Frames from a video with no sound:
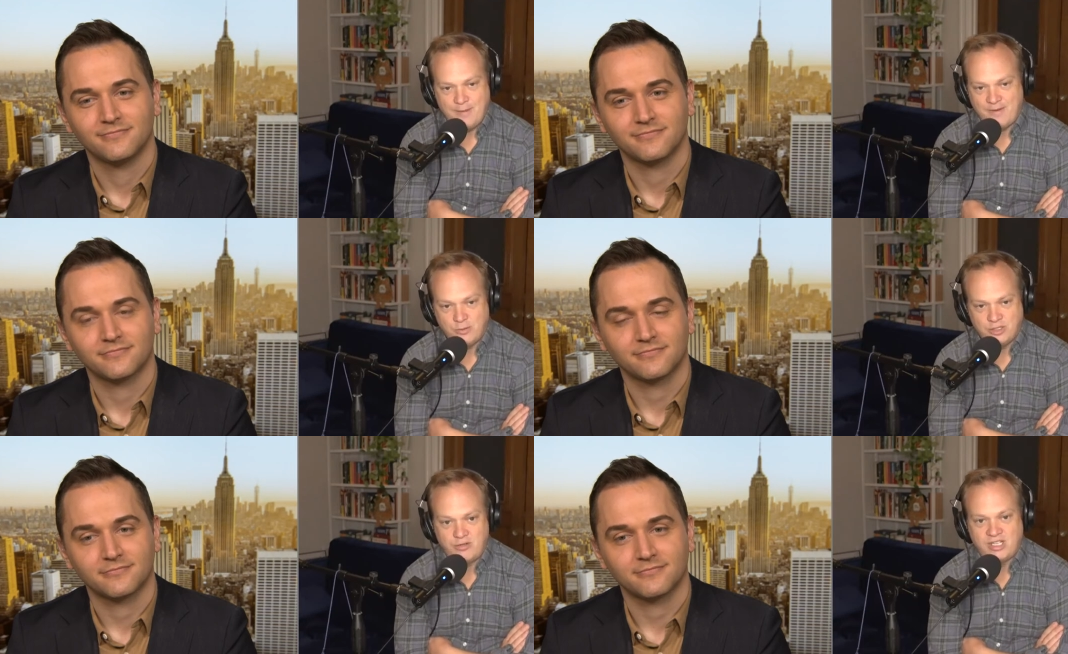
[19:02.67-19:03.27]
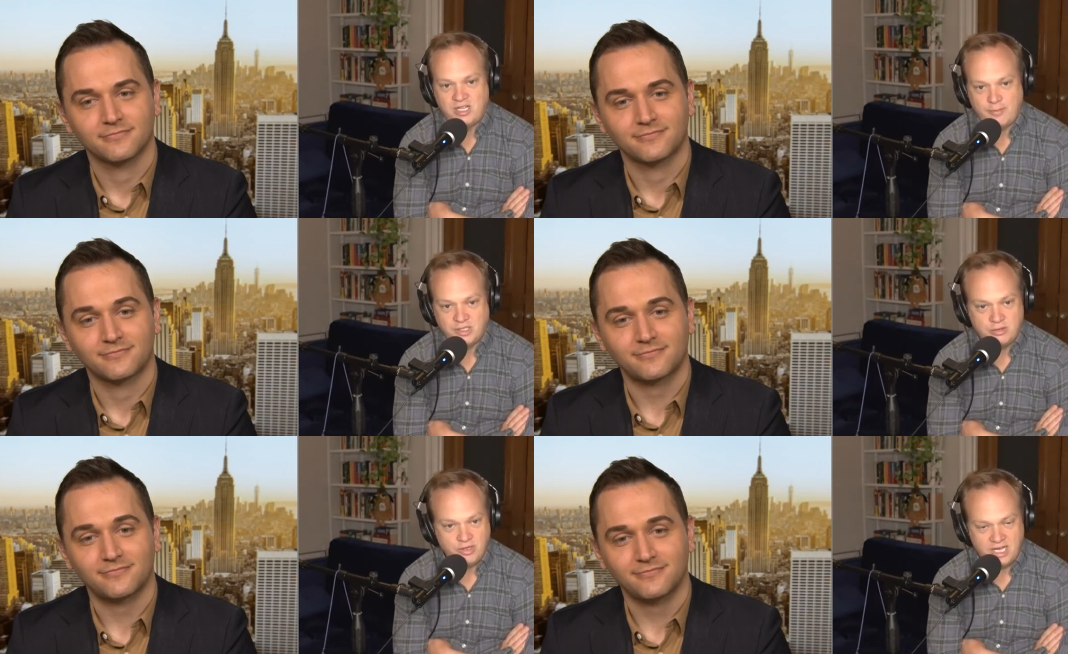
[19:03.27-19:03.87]
Speaker 1: Everyone's dressing up as
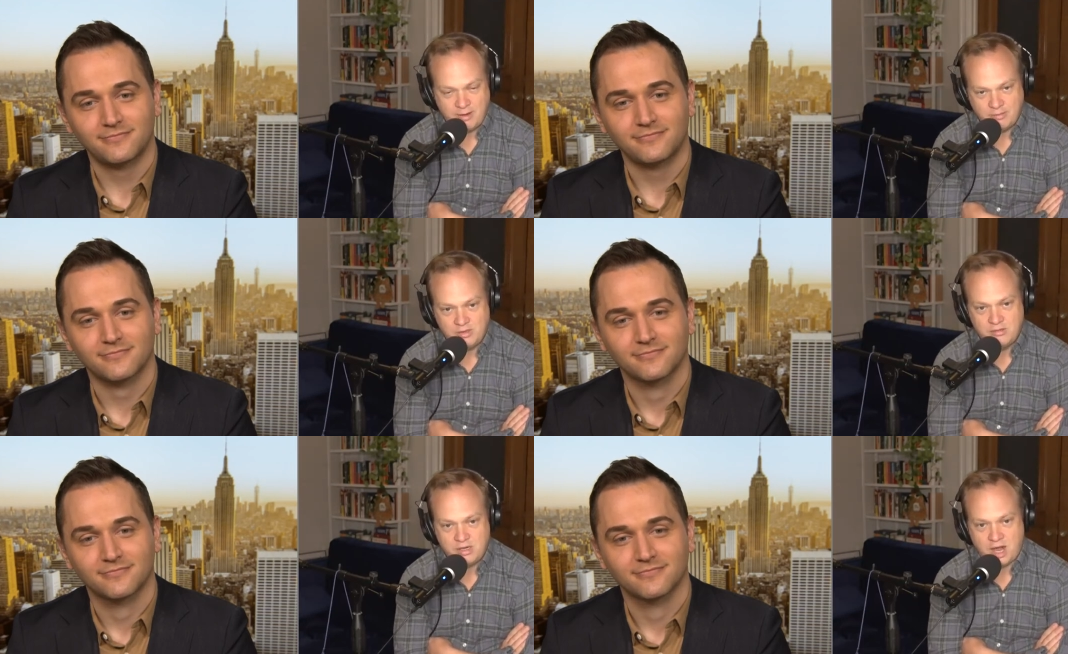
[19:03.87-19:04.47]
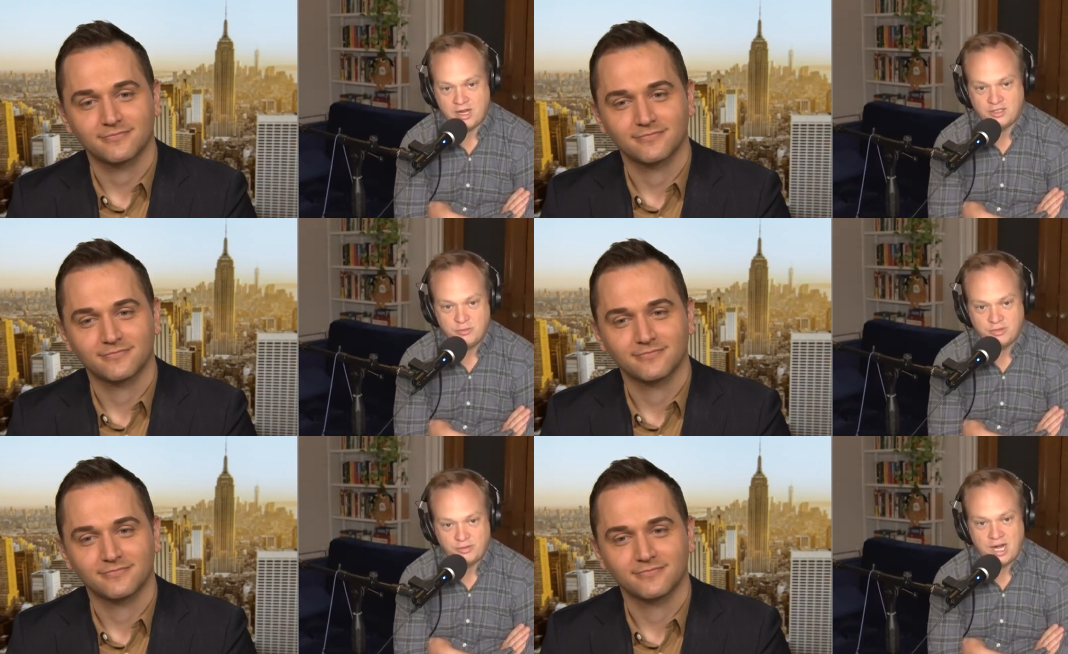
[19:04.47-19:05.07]
Squid Game
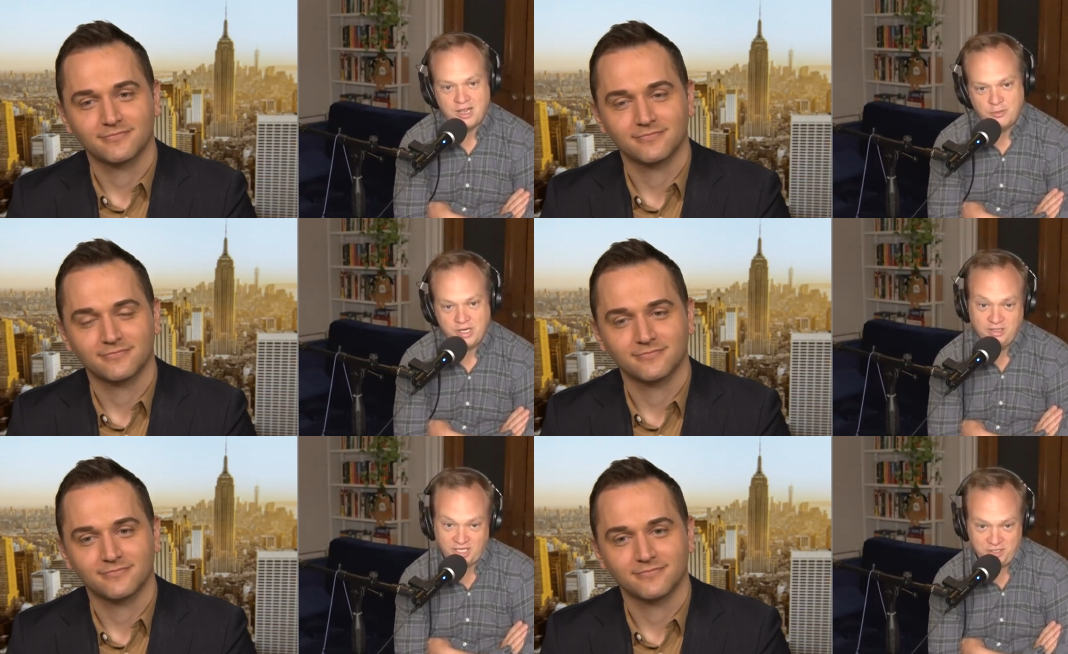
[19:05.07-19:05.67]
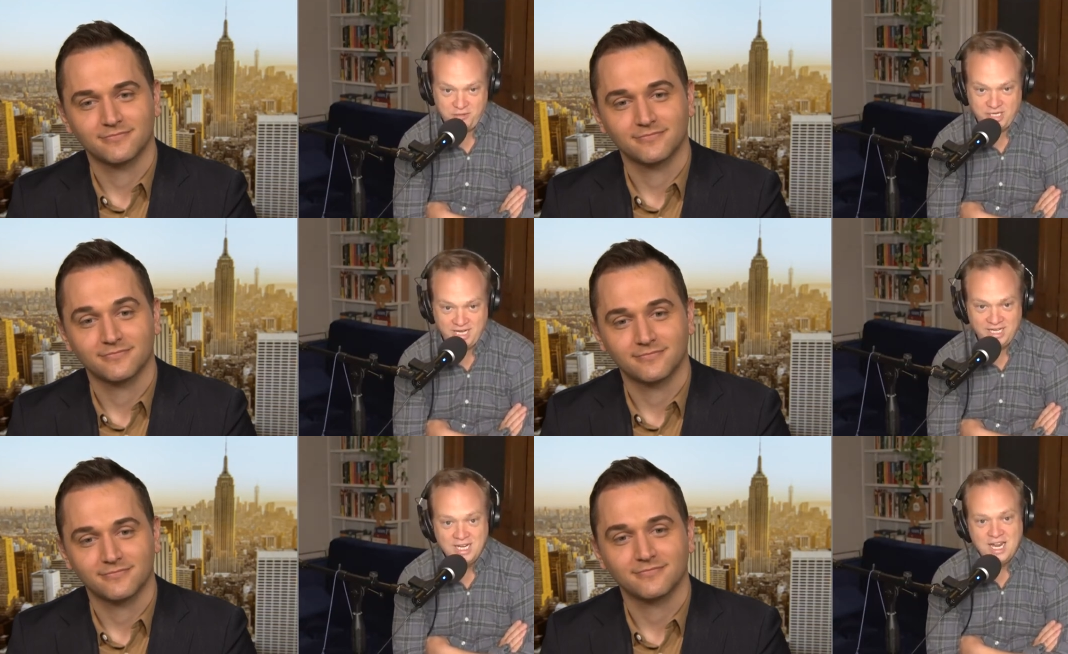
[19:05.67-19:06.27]
costumes for Halloween like you did.
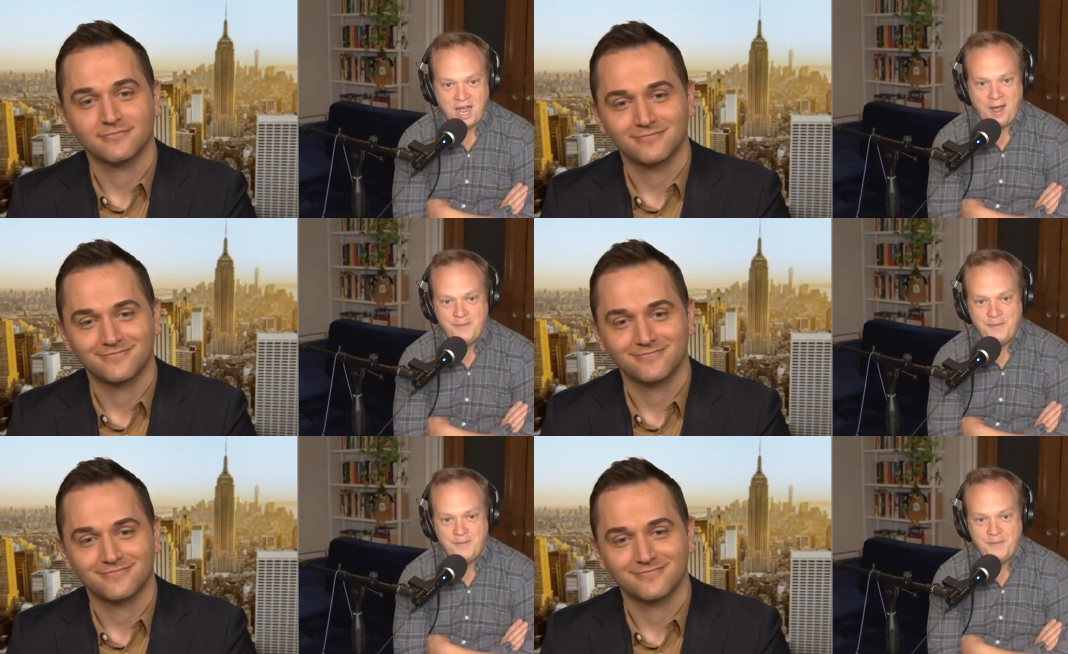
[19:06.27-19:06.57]
Um,